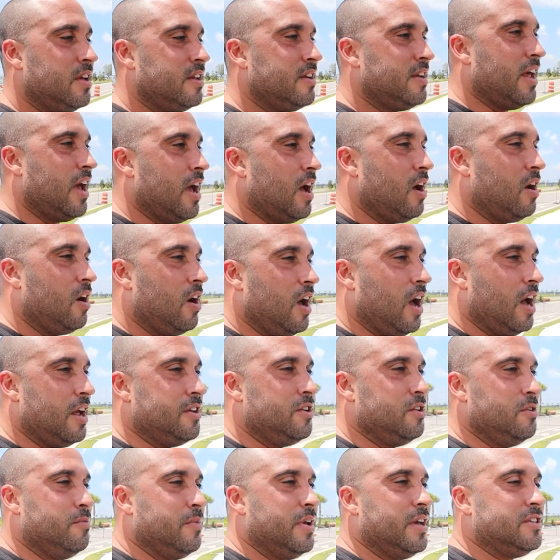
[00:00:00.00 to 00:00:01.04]
Now I
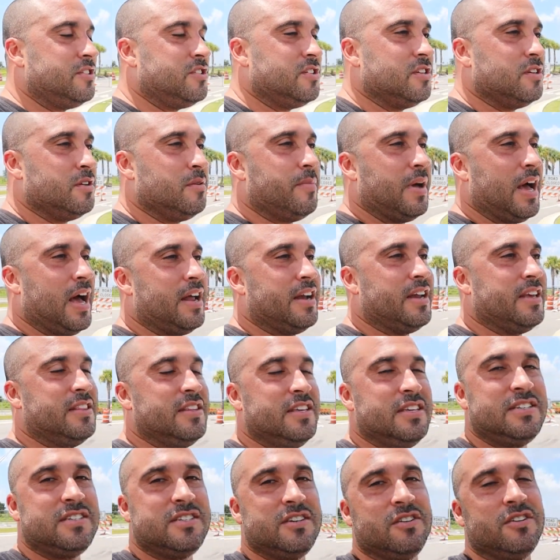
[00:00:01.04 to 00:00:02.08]
do mention about in
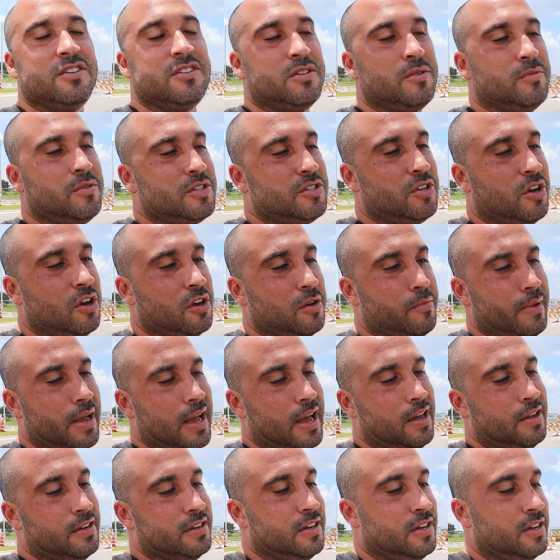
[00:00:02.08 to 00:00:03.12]
these series I'm gonna talk
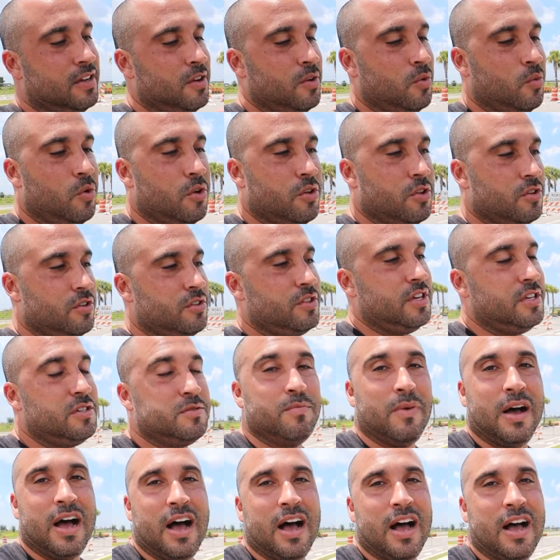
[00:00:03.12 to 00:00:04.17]
about whether these
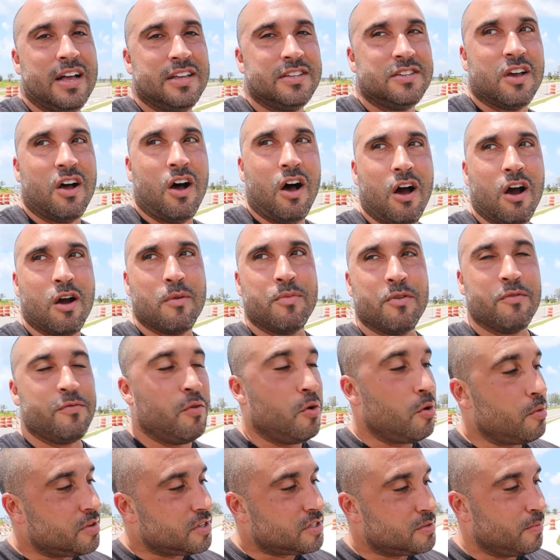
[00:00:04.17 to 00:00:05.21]
mods are
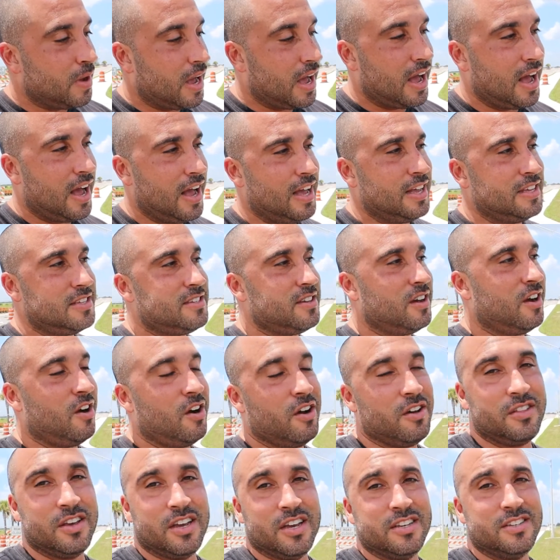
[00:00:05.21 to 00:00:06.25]
performance mods,
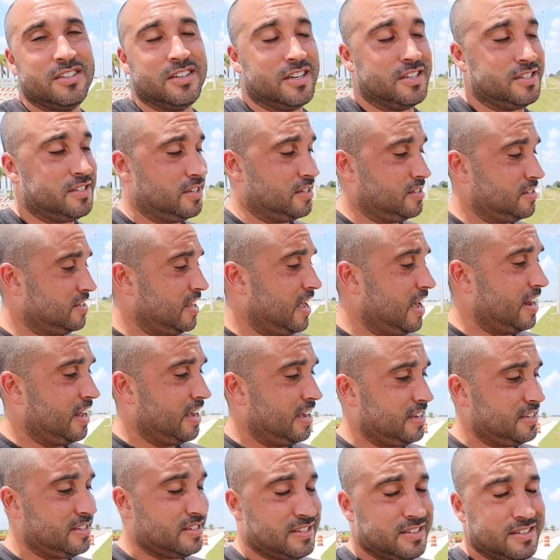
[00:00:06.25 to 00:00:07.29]
are they just
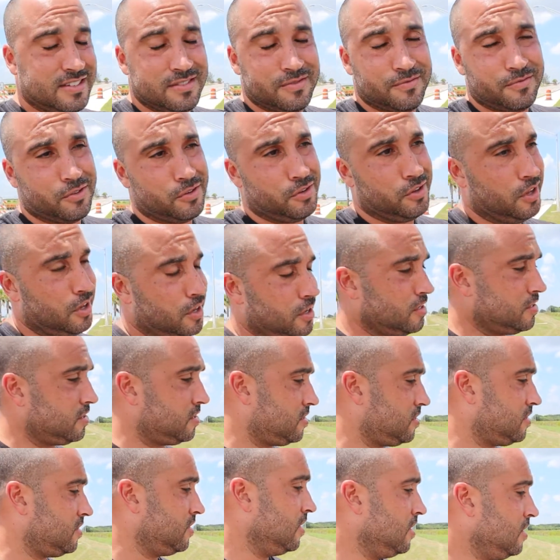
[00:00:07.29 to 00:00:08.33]
aesthetics, for
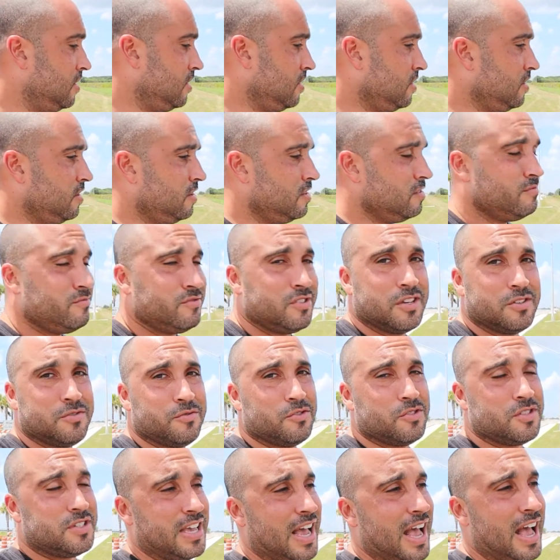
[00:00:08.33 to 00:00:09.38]
looks, just
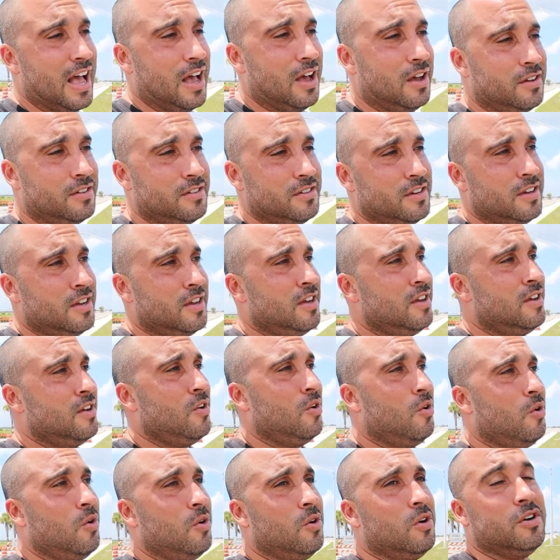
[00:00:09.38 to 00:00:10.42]
for sound,
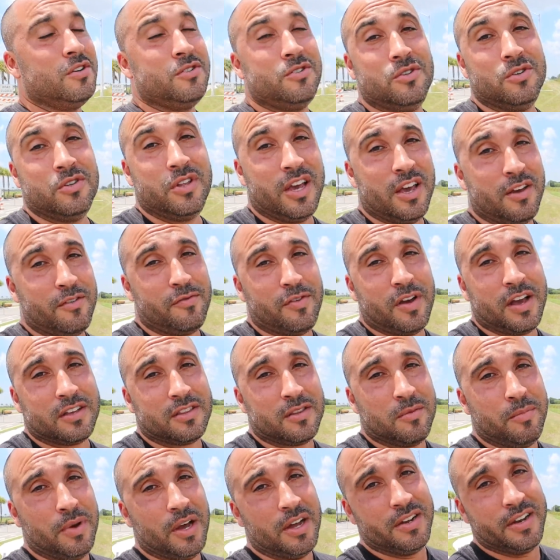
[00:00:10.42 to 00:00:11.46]
or do they affect
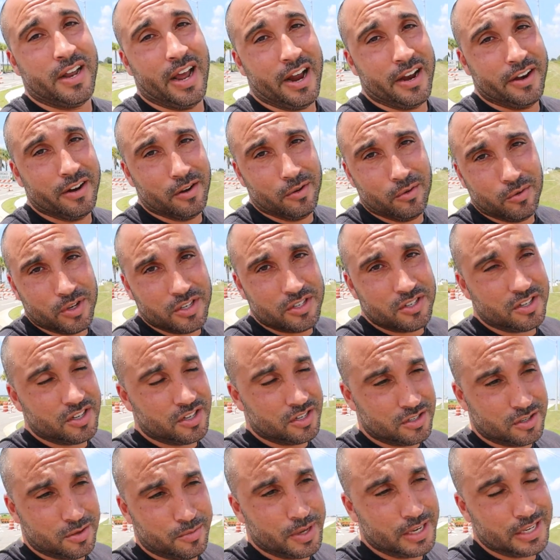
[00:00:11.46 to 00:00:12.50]
the butt dyno, which
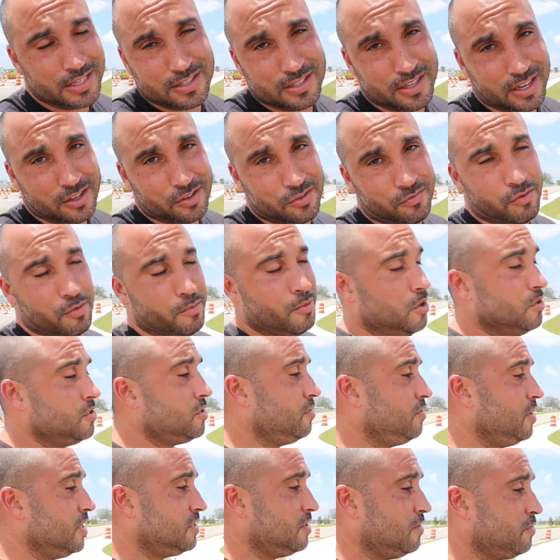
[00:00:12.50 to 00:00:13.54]
is the biggest thing for most
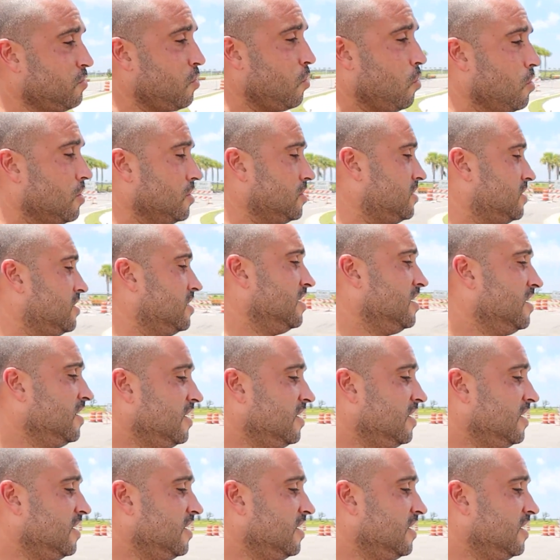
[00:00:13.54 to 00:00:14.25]
of us, of course.